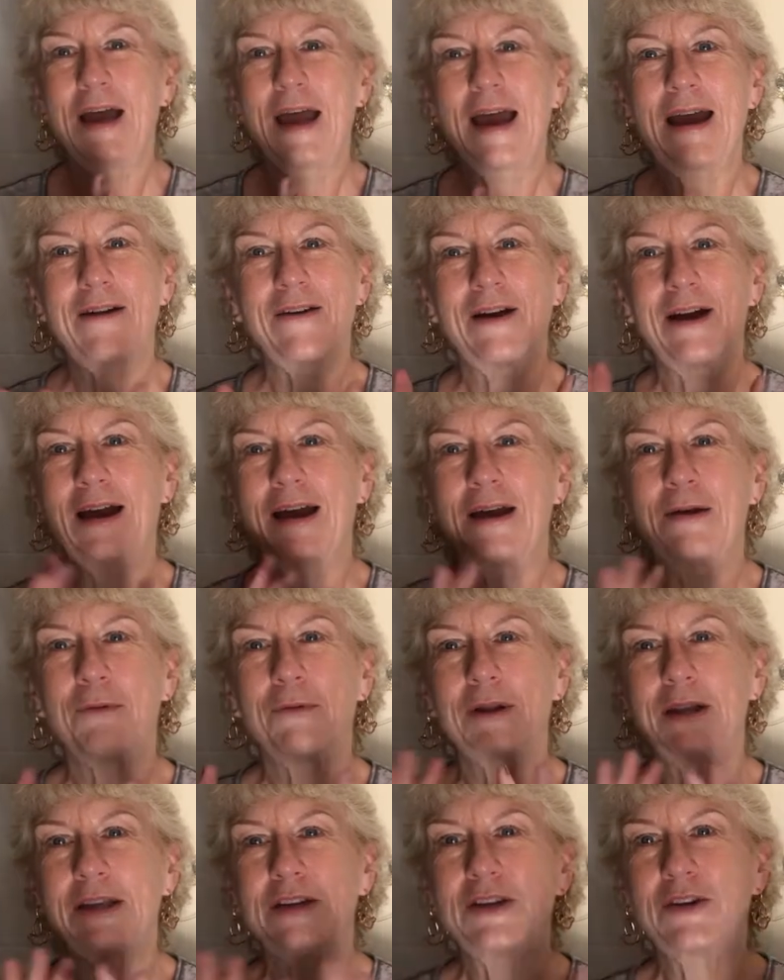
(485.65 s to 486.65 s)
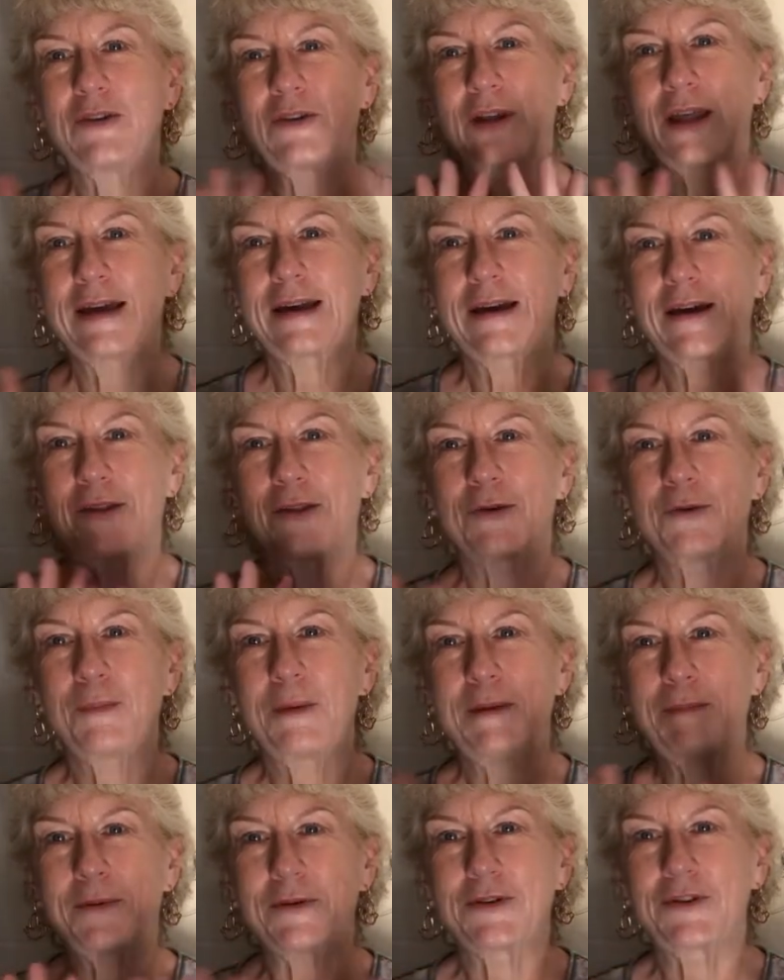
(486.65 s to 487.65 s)
how I really don't like other
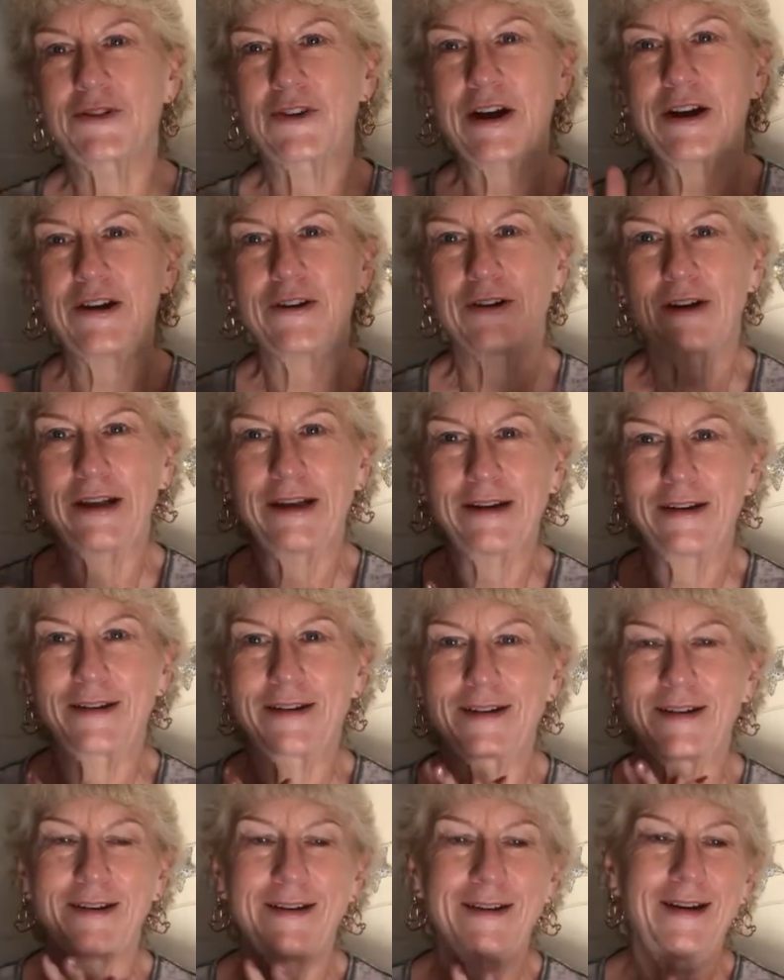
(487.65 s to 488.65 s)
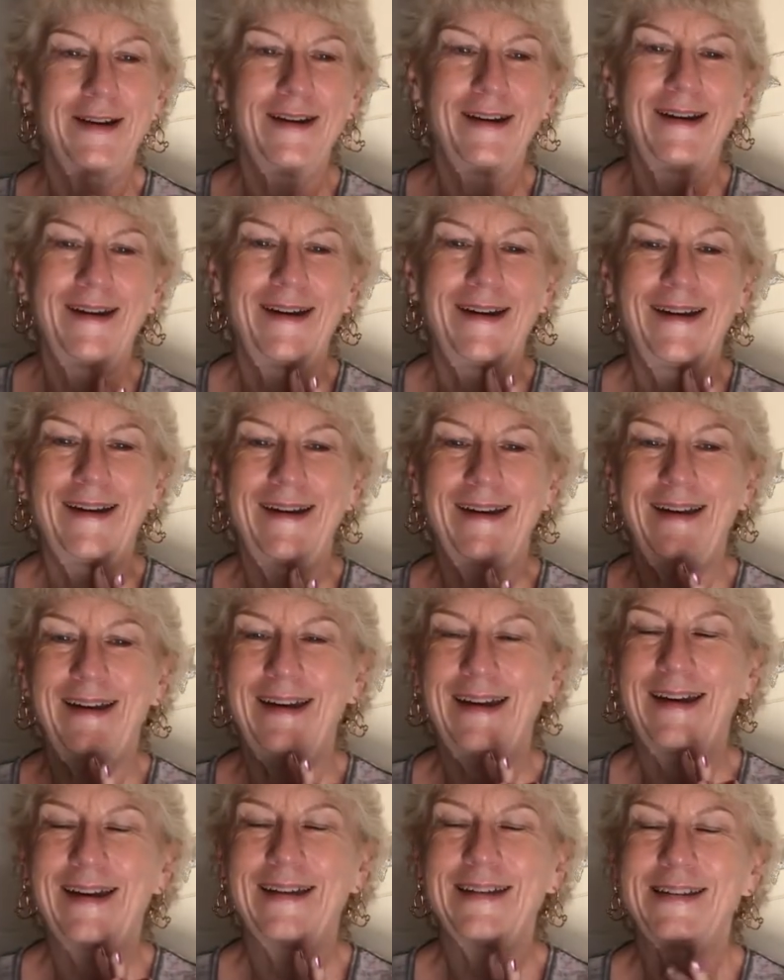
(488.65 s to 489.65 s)
people's dryer lint.
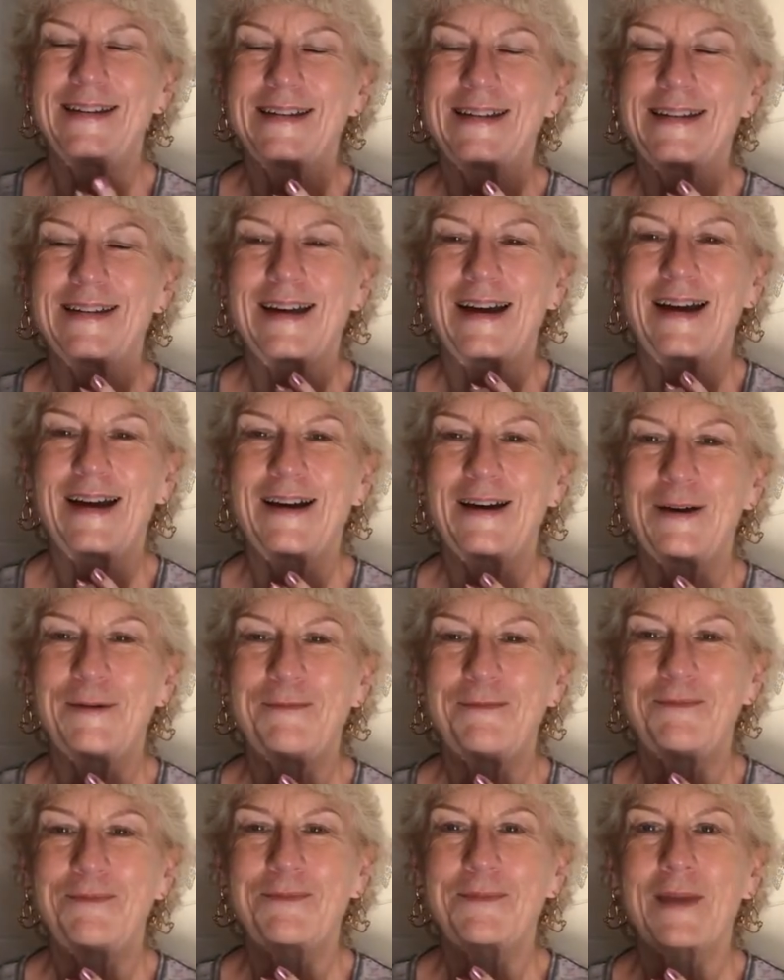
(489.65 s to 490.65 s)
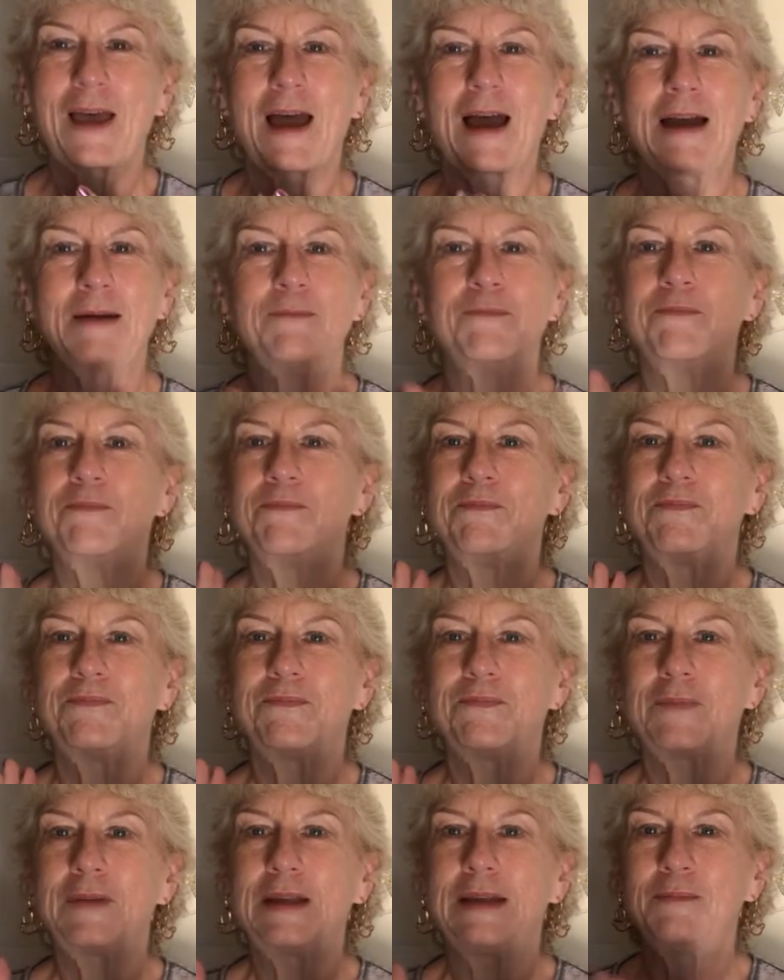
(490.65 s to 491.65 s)
And um, I
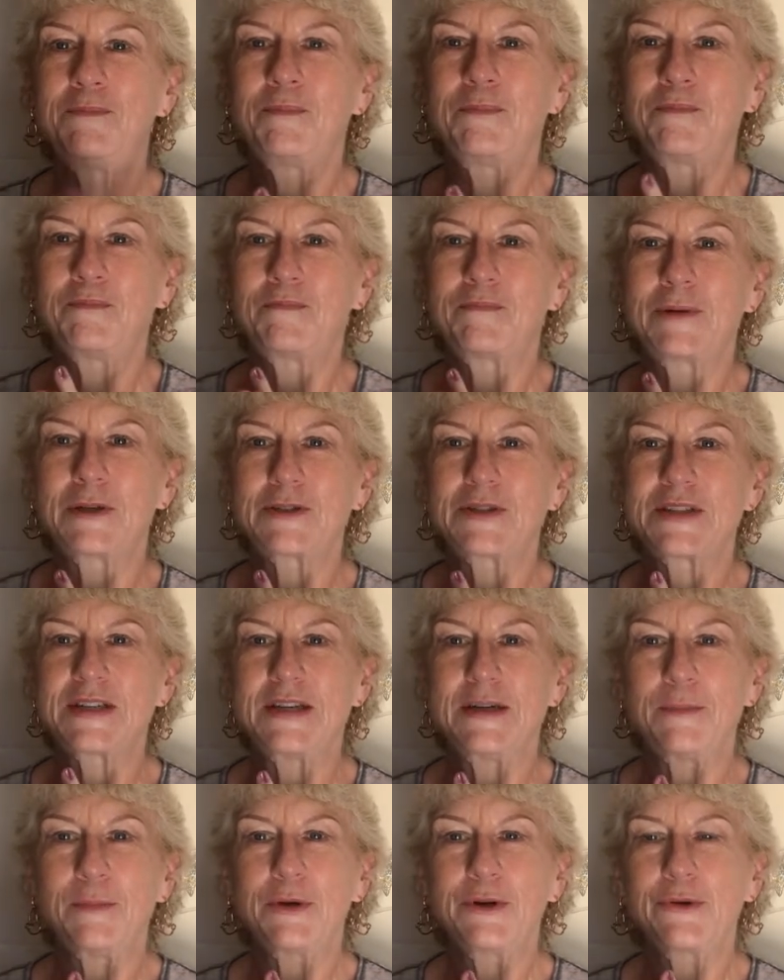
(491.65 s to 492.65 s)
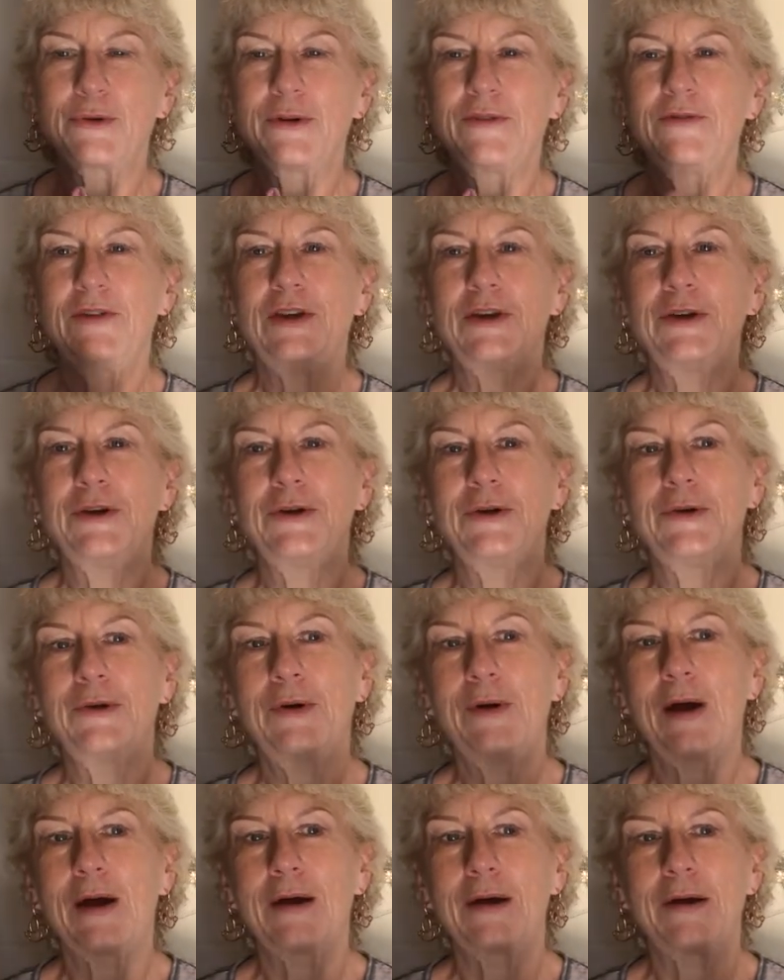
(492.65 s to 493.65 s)
posting a book
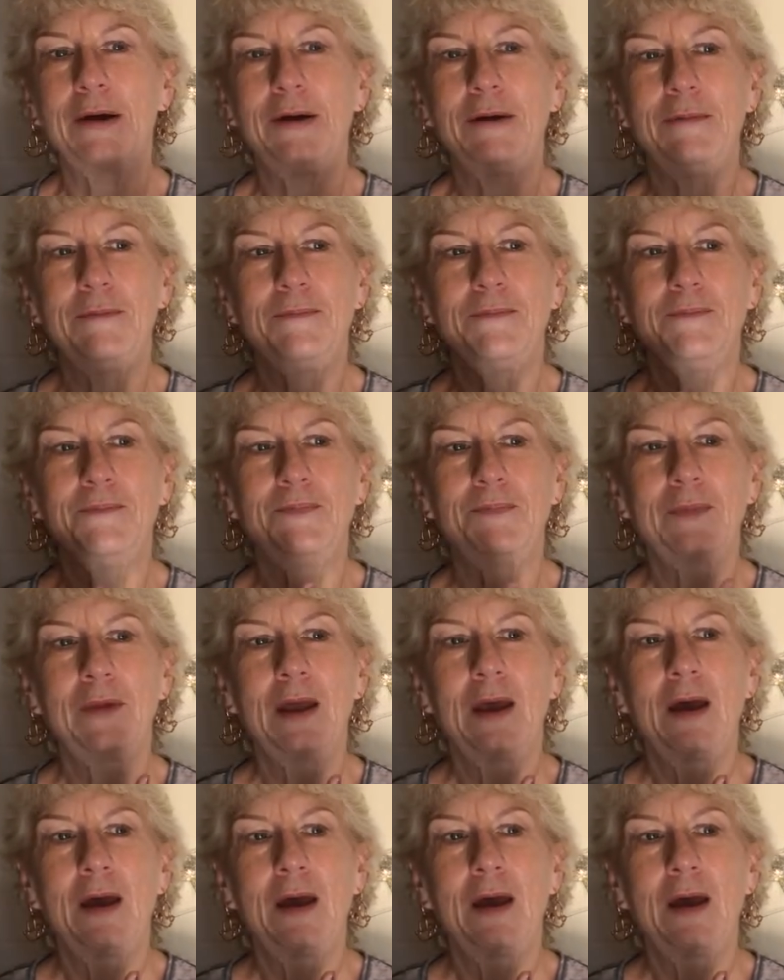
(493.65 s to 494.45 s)
review. I'm,